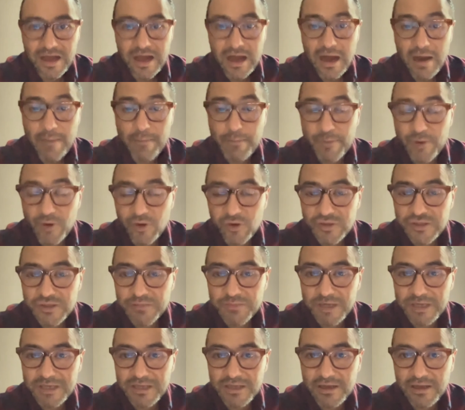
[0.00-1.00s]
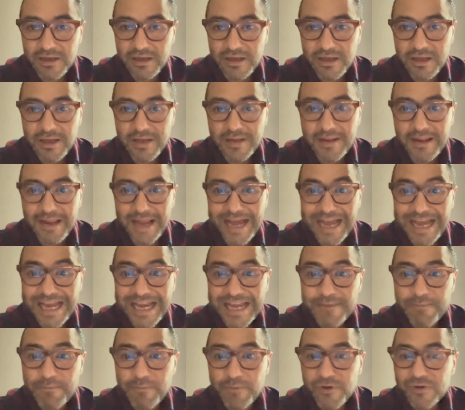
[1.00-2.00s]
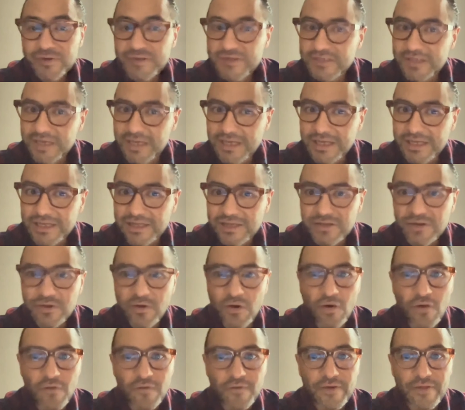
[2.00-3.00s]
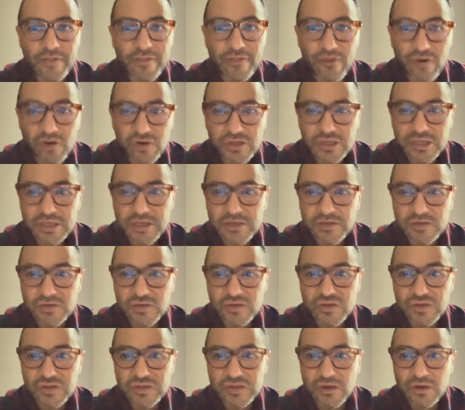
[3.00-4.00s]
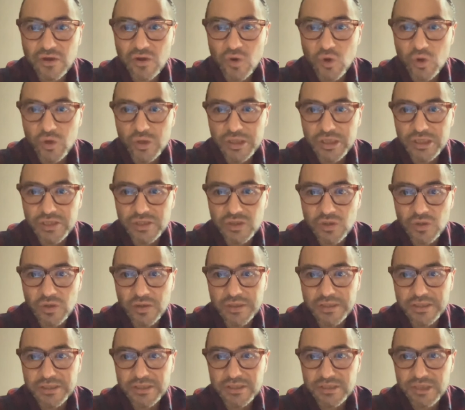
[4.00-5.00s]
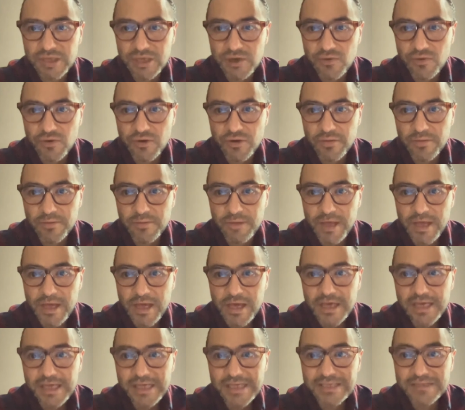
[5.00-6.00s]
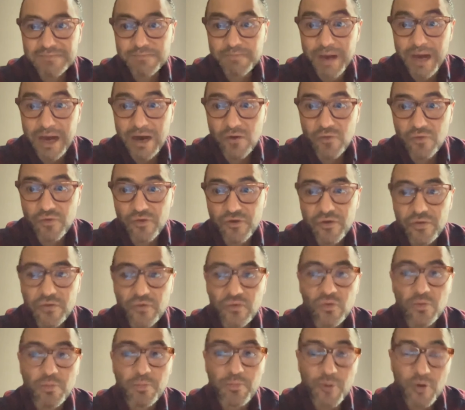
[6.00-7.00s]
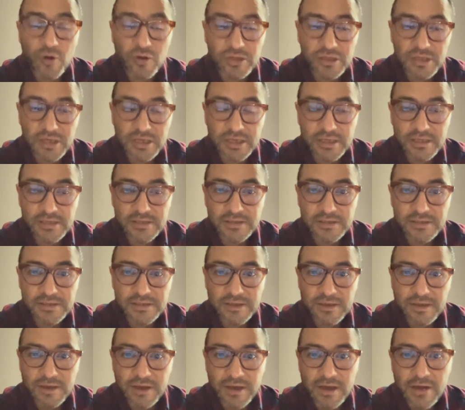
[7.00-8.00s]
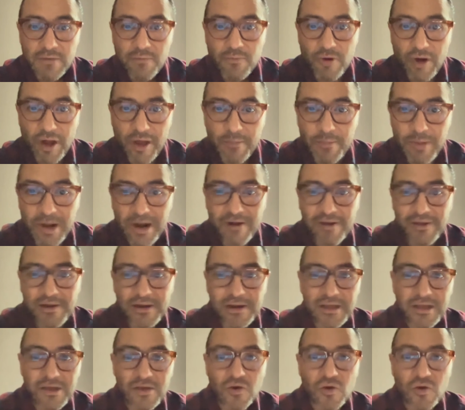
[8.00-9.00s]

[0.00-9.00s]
Approximately 90% of endogenous cortisol in serum is bound to proteins, primarily